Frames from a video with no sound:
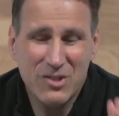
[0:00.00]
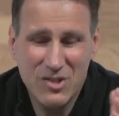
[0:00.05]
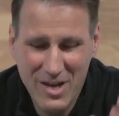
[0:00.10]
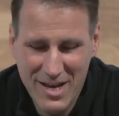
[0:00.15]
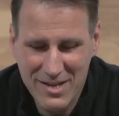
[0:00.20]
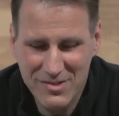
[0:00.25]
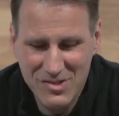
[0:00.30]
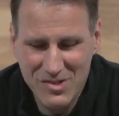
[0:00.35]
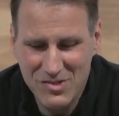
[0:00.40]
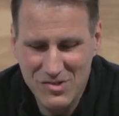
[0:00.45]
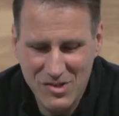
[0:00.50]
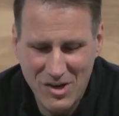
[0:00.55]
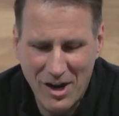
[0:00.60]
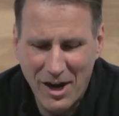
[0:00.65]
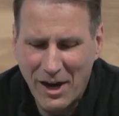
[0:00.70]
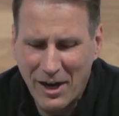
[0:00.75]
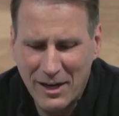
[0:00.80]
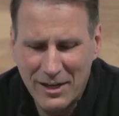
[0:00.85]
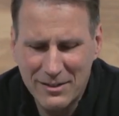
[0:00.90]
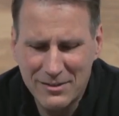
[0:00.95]
chances
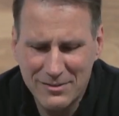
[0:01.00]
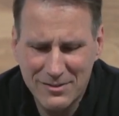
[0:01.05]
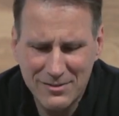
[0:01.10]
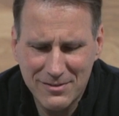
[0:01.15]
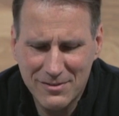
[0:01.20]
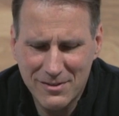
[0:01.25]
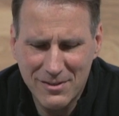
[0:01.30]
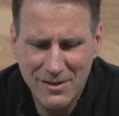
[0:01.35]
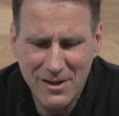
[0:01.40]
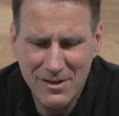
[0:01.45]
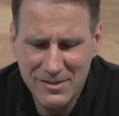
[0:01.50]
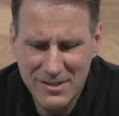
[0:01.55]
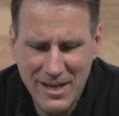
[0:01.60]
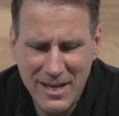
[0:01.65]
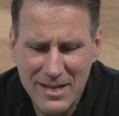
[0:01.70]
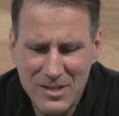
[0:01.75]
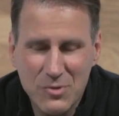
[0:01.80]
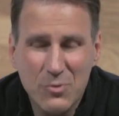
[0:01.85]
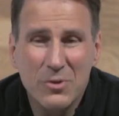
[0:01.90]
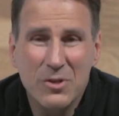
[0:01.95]
are there are
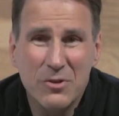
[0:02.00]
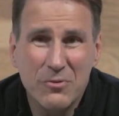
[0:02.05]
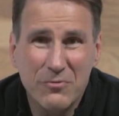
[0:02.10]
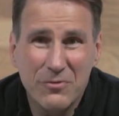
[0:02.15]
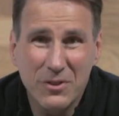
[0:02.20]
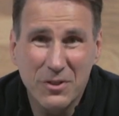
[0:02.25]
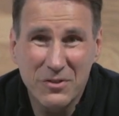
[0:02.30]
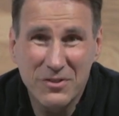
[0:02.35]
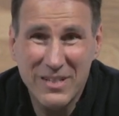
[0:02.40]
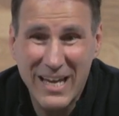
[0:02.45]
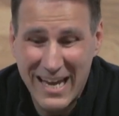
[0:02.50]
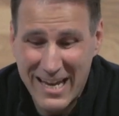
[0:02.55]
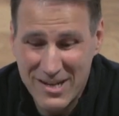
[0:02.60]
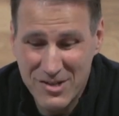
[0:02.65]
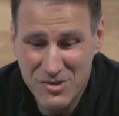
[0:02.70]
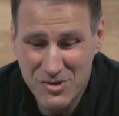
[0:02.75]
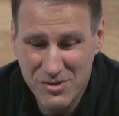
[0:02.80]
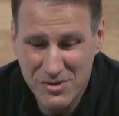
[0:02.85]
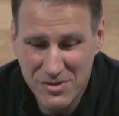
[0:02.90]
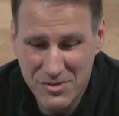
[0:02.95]
days when you feel
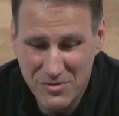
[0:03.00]
danger,